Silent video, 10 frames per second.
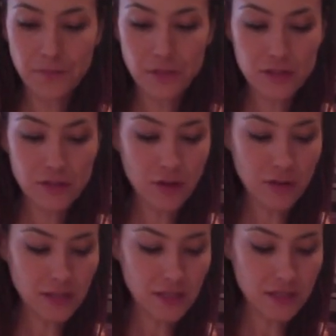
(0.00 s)

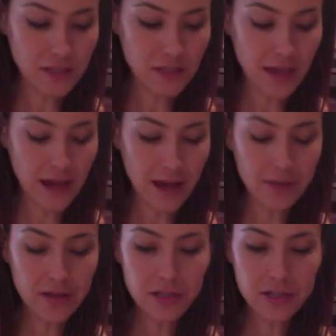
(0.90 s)
salt into the
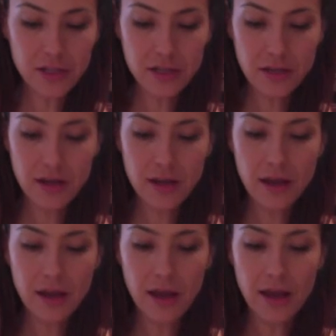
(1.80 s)
cabbage.
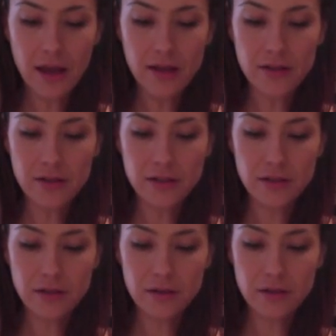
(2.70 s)
And
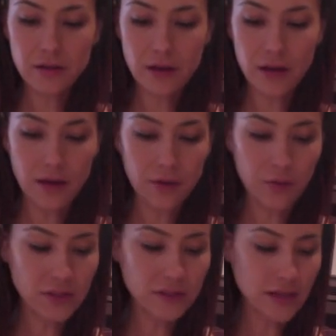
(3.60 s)

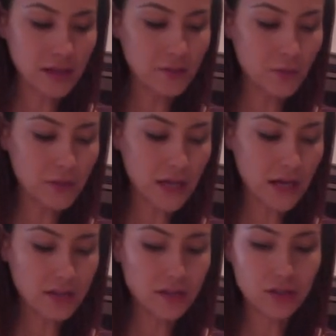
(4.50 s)
what
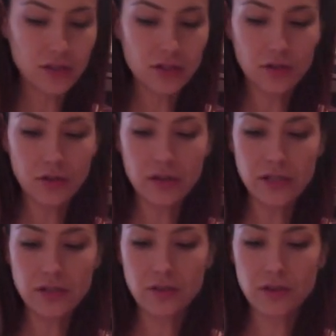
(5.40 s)
that is going to do,
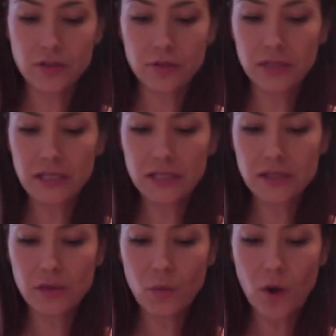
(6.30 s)
it's going to
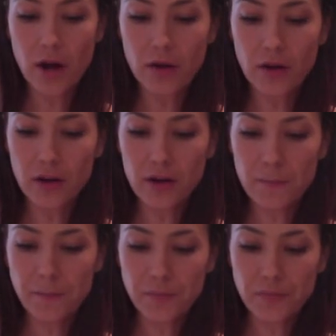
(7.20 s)
release the water
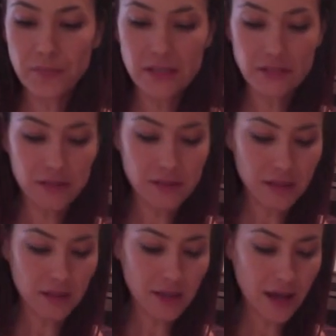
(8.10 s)
that's
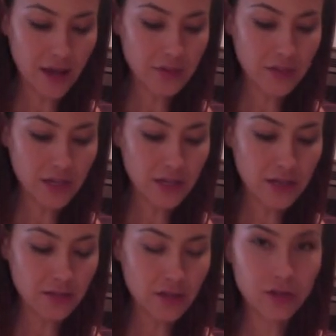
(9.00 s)
inside the cabbage, and
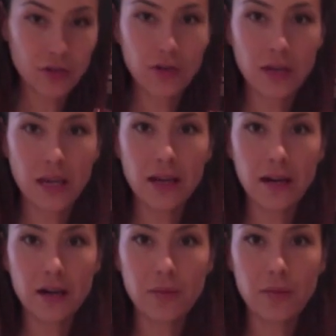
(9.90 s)
it's going to
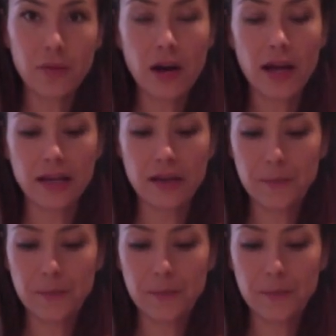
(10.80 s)
create a brine.